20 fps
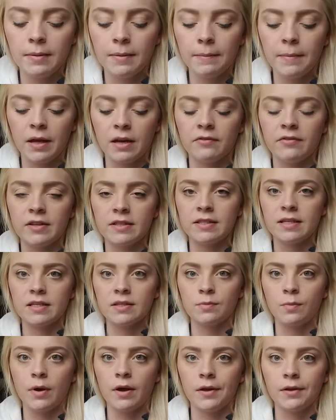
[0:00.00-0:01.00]
benefits
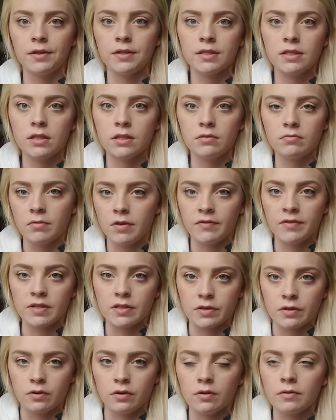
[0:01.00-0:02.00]
as well as the
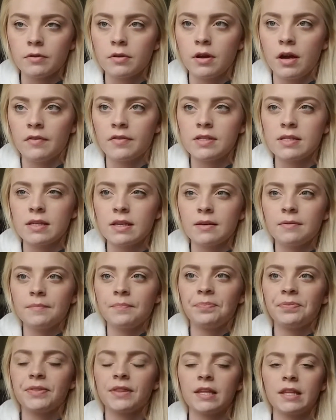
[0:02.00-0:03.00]
physical, obviously.
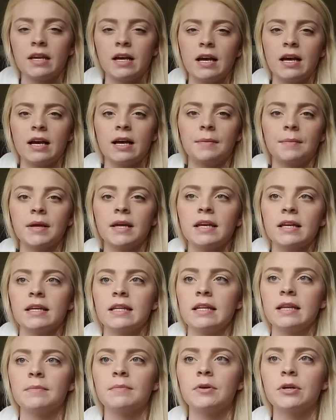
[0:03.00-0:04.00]

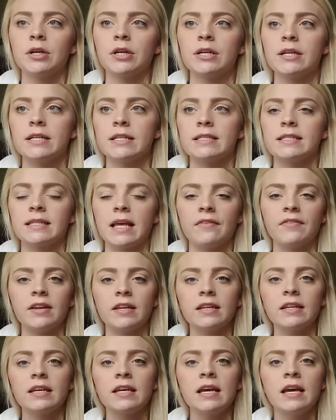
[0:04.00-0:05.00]
Number
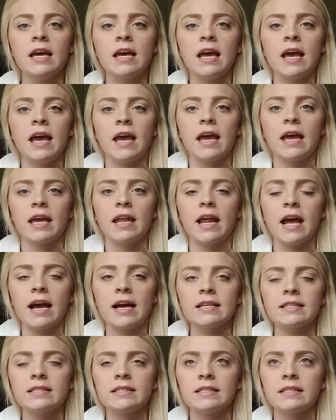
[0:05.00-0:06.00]
7, it
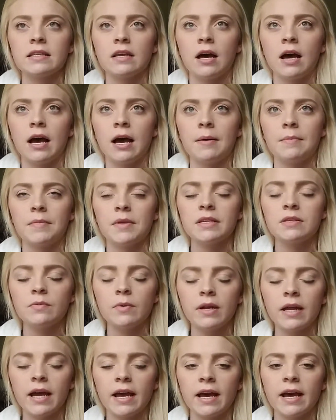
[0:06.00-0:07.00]
has, this
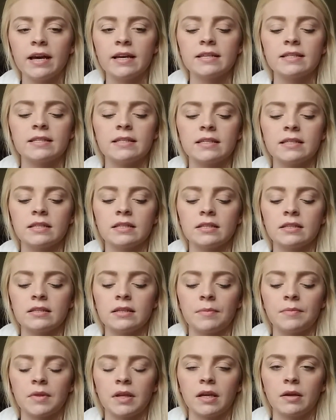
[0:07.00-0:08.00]
one has
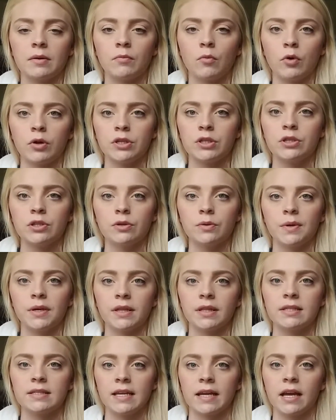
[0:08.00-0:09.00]
something more to do
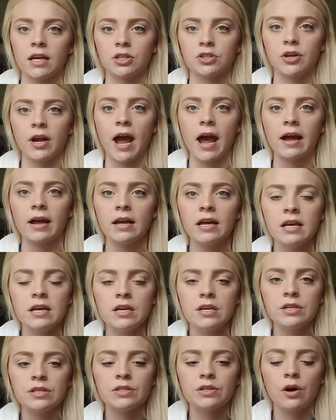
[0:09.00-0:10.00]
with staying on track.
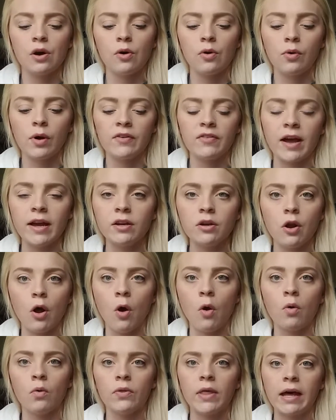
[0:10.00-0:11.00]
So if I
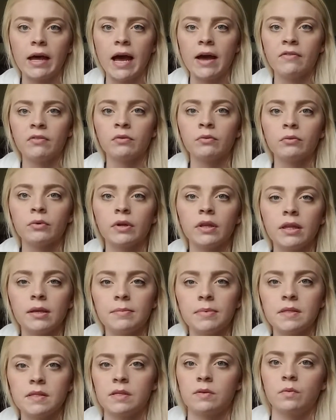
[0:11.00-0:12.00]
know that I have a really
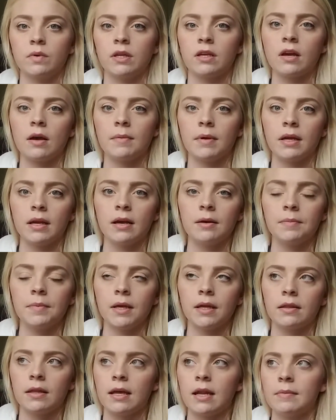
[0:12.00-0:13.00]
busy week coming up
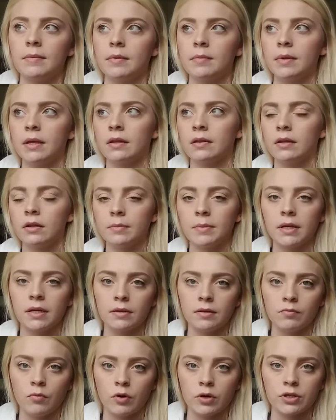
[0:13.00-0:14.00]
and that I'm going to be a little
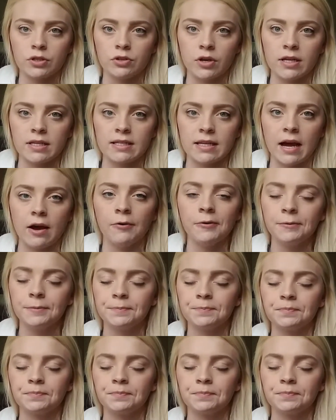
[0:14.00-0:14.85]
bit more stressed out,